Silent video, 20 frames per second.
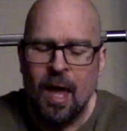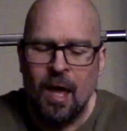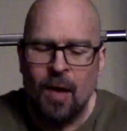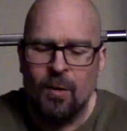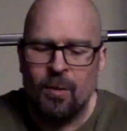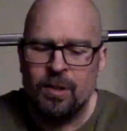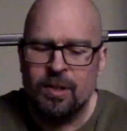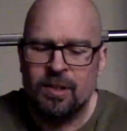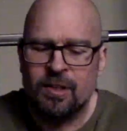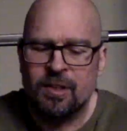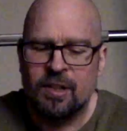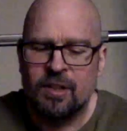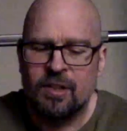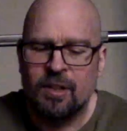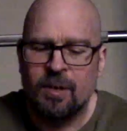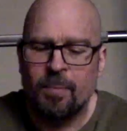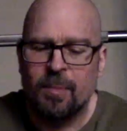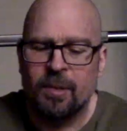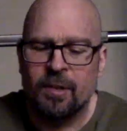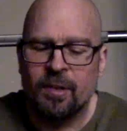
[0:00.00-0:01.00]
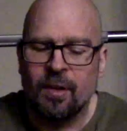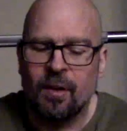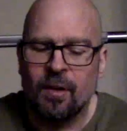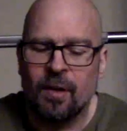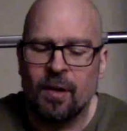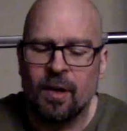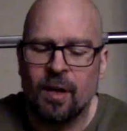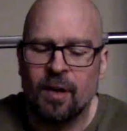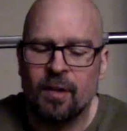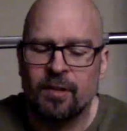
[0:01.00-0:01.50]
Which is such a bizarre
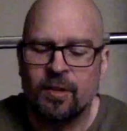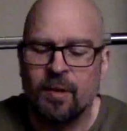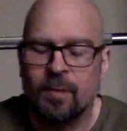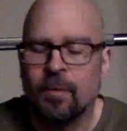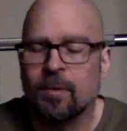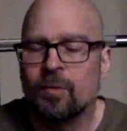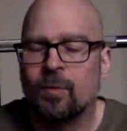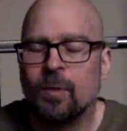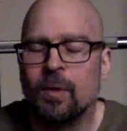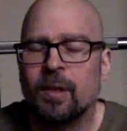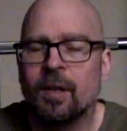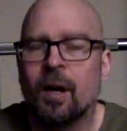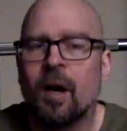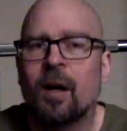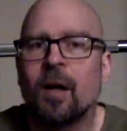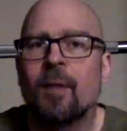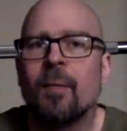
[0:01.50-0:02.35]
concept because we talk